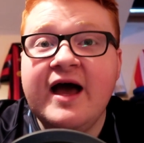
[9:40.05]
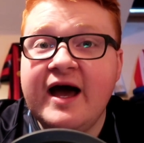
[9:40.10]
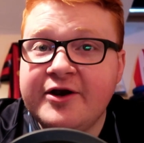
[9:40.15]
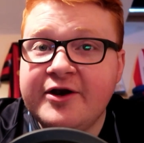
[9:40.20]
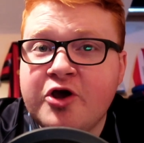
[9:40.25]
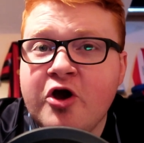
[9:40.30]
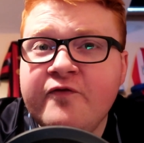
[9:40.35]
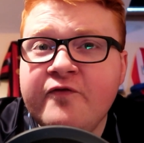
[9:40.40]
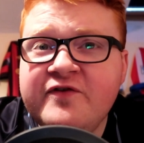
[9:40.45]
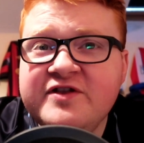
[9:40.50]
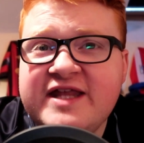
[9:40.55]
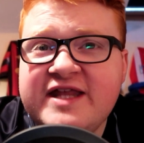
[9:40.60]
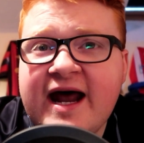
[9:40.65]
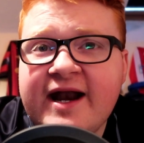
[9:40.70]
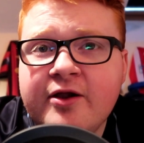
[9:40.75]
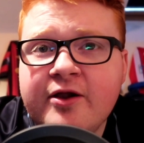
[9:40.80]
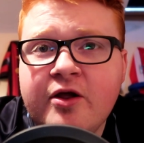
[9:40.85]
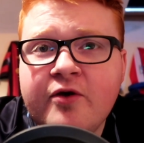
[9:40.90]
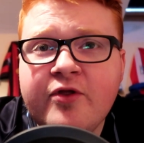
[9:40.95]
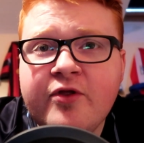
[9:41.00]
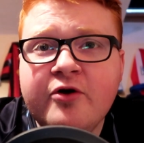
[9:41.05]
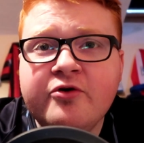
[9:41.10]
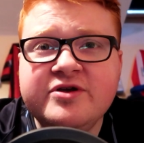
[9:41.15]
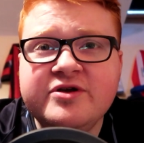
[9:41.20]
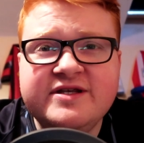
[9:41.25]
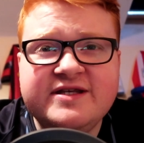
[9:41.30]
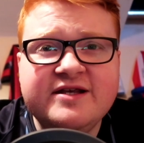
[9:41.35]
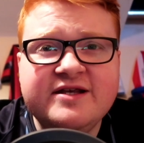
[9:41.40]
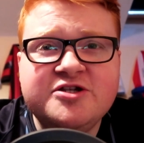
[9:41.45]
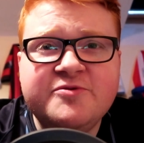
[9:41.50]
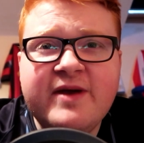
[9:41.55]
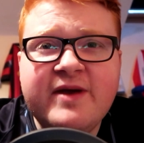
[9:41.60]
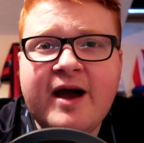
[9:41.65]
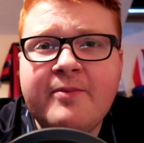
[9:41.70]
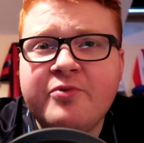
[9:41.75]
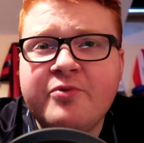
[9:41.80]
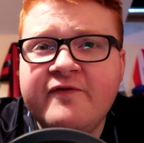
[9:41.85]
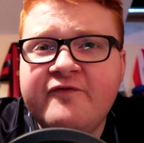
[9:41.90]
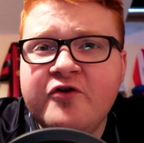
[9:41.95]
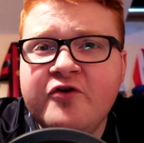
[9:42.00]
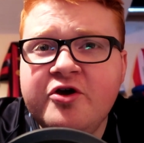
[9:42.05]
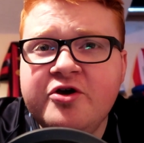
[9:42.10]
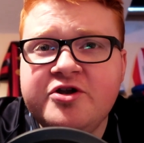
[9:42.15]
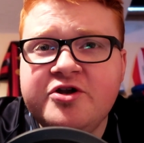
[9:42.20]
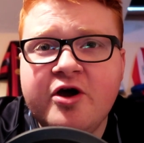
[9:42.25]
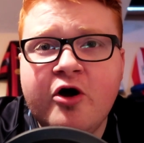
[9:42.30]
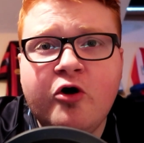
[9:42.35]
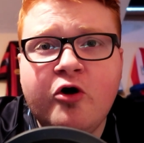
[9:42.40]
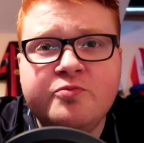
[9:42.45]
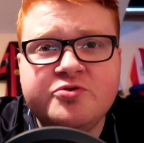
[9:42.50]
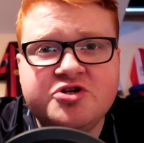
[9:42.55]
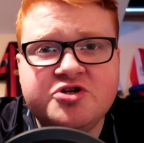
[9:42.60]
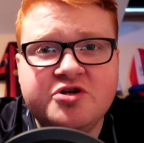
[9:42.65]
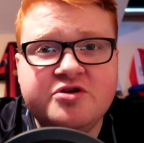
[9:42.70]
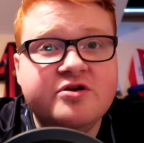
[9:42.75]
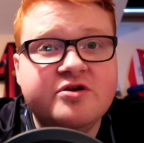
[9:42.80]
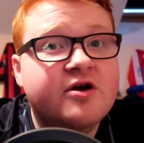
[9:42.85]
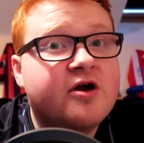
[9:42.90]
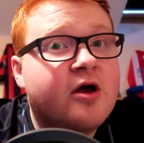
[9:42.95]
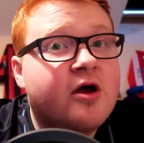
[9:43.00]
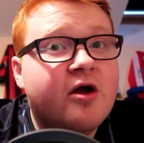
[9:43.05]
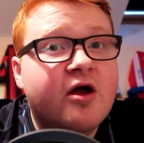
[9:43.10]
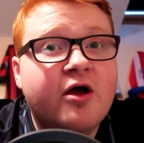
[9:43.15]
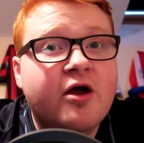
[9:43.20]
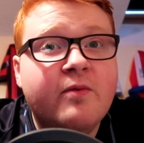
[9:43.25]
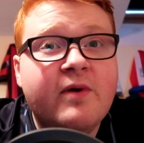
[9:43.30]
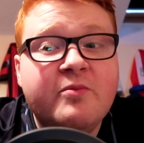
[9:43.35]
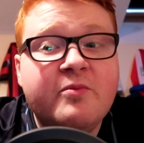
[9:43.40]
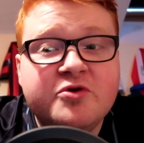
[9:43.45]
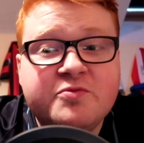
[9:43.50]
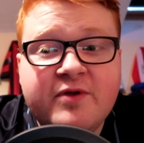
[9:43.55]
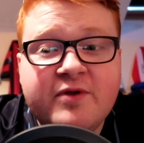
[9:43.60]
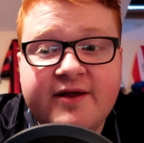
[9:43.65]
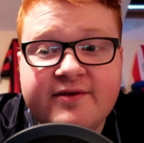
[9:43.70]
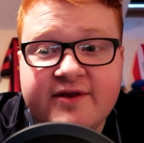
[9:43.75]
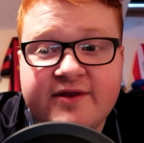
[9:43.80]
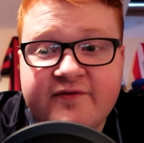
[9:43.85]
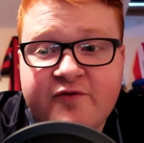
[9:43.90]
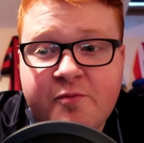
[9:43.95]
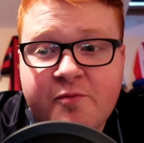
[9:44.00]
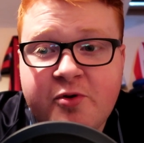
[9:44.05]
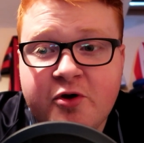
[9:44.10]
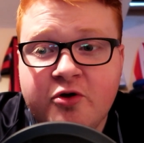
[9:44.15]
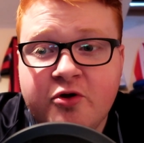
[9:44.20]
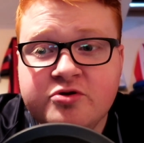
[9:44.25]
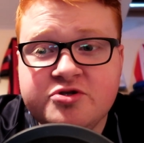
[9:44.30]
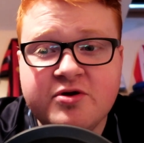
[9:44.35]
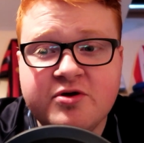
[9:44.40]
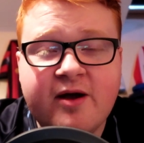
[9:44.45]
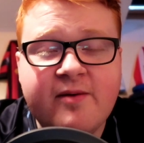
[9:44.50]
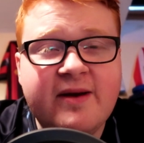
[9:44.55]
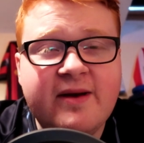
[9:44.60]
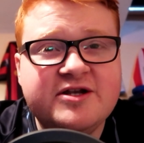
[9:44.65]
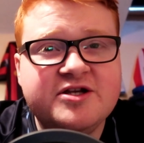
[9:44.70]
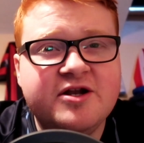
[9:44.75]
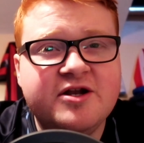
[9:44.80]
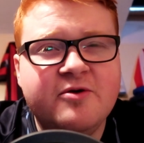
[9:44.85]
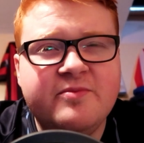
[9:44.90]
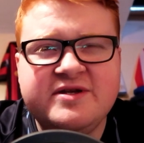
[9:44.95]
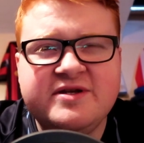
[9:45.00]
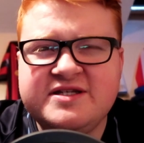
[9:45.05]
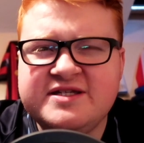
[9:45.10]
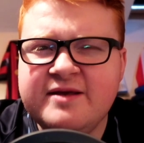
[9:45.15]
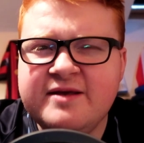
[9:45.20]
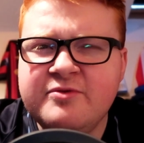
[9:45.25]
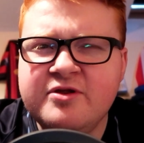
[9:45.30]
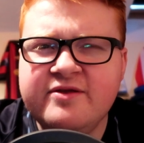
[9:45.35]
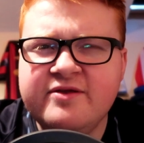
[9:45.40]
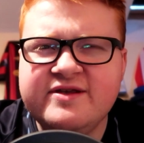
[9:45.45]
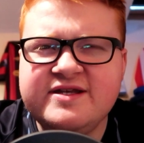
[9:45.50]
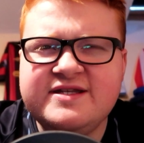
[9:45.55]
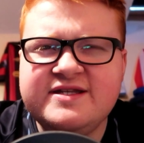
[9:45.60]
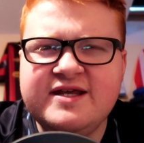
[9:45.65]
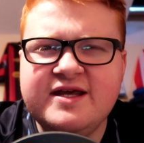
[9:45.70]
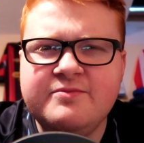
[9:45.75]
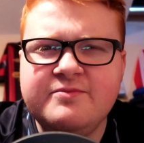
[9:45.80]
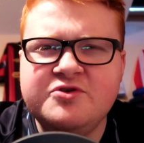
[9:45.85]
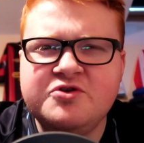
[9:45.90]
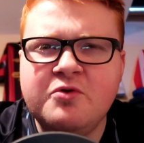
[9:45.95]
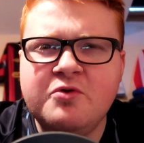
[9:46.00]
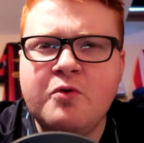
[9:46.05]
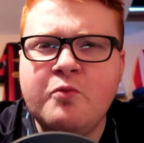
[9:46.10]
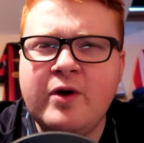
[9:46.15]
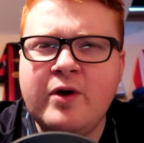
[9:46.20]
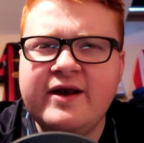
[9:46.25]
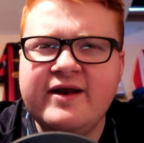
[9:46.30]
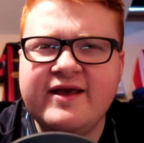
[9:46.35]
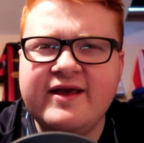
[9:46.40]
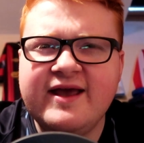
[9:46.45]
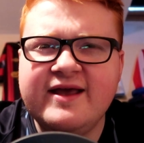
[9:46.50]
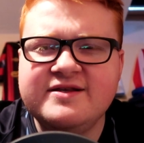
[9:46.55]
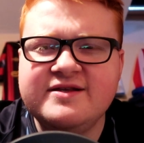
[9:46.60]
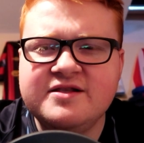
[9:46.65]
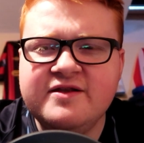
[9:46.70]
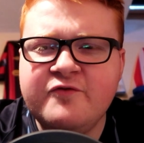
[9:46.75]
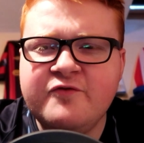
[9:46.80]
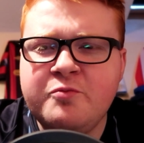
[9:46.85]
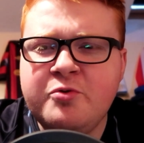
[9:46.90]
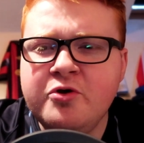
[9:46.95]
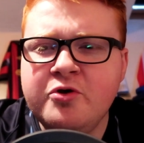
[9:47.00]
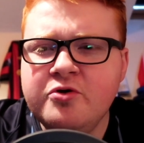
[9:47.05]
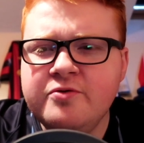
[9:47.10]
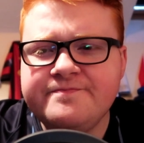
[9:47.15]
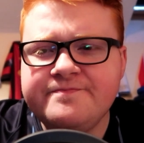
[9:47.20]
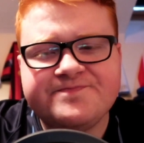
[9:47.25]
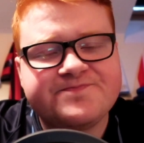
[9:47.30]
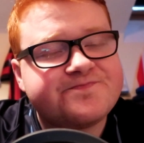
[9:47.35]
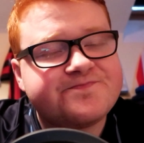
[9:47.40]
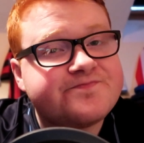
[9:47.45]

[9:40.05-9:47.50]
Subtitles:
I'd go for Danilo though, because he seems to be our preferred option when we're playing Liverpool. So I imagine it'll be similar, this team, to what went against Liverpool.